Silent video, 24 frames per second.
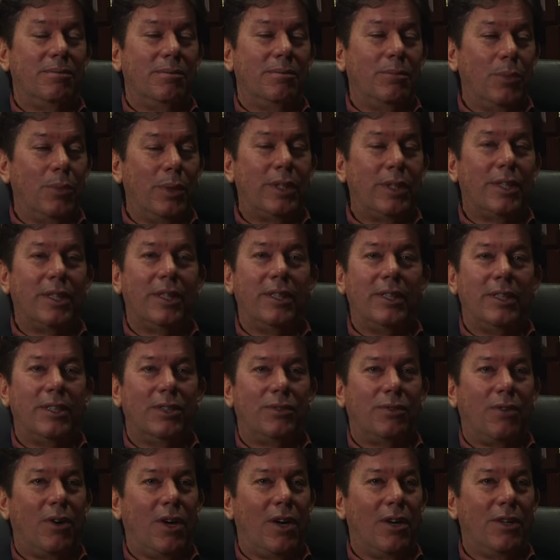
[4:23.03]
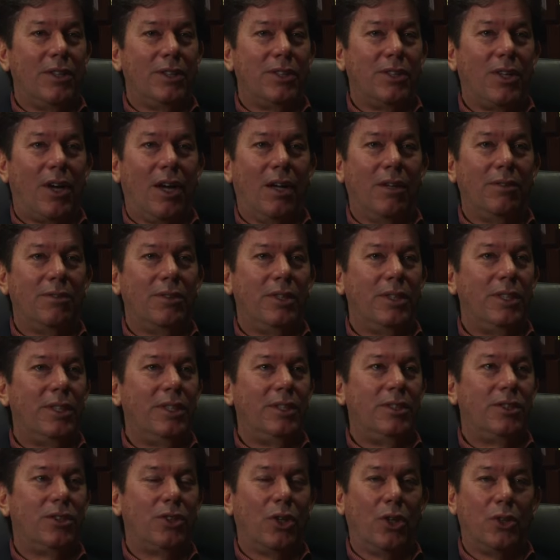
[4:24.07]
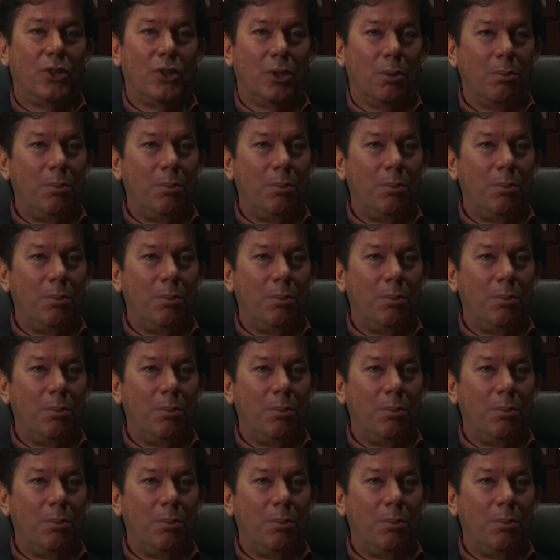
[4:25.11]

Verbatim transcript: with it as far as all the social